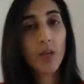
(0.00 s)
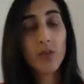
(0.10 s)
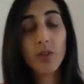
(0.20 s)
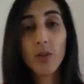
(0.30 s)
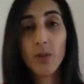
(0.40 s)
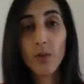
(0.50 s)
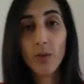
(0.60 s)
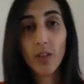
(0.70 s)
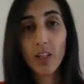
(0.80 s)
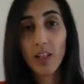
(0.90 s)
to
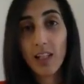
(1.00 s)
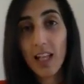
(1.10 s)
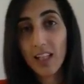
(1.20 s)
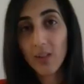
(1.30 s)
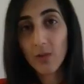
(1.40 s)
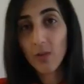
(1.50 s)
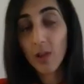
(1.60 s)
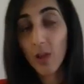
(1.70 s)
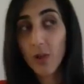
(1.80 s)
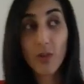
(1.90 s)
an end or a
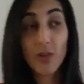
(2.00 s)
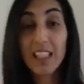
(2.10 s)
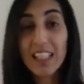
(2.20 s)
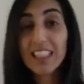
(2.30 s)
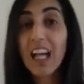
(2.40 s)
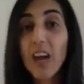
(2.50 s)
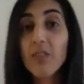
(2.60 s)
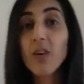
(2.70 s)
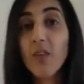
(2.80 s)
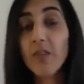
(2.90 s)
close, or at least have
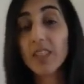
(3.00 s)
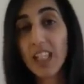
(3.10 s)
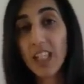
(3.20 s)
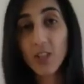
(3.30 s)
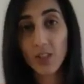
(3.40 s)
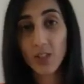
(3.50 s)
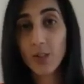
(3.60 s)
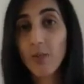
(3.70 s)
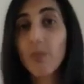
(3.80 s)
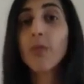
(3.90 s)
a conversation
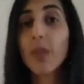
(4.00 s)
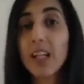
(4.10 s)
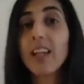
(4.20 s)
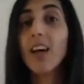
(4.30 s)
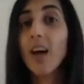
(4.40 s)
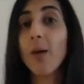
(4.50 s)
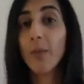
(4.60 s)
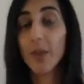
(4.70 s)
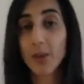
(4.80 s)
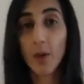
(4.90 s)
to bring up
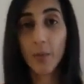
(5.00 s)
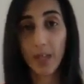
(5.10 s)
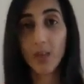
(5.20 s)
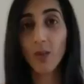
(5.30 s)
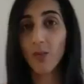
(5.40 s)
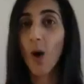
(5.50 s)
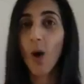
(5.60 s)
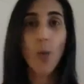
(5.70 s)
the topic of